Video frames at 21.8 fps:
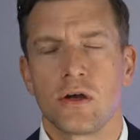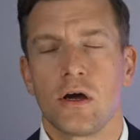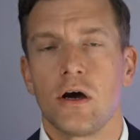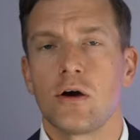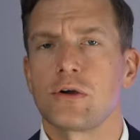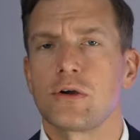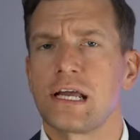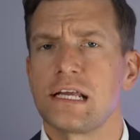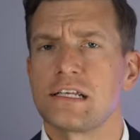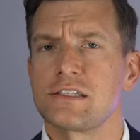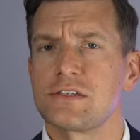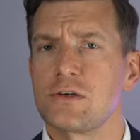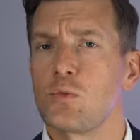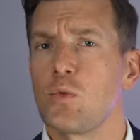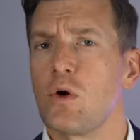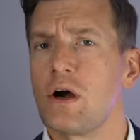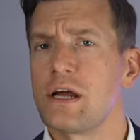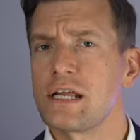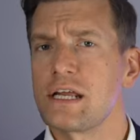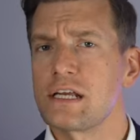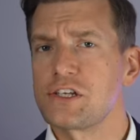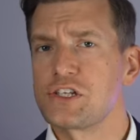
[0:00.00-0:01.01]
Okay, so
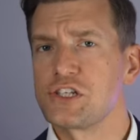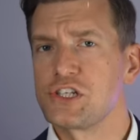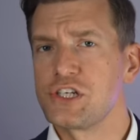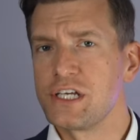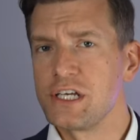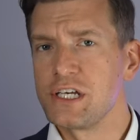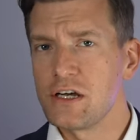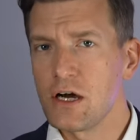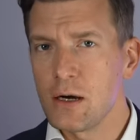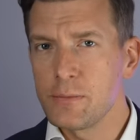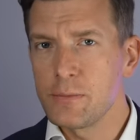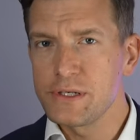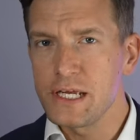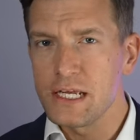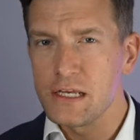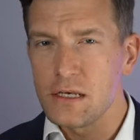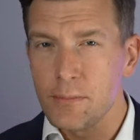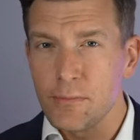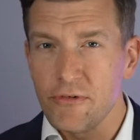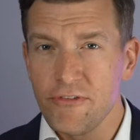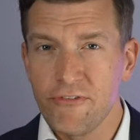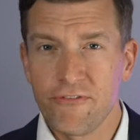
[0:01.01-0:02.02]
Widex Sheer update
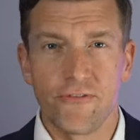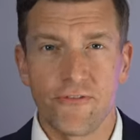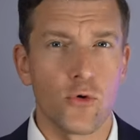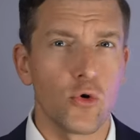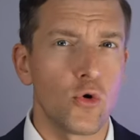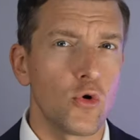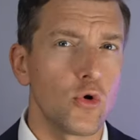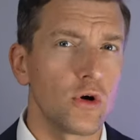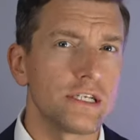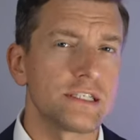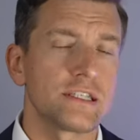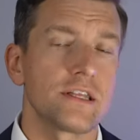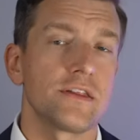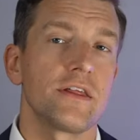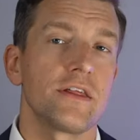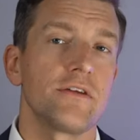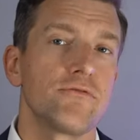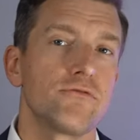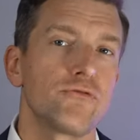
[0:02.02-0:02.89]
number 4 is that they've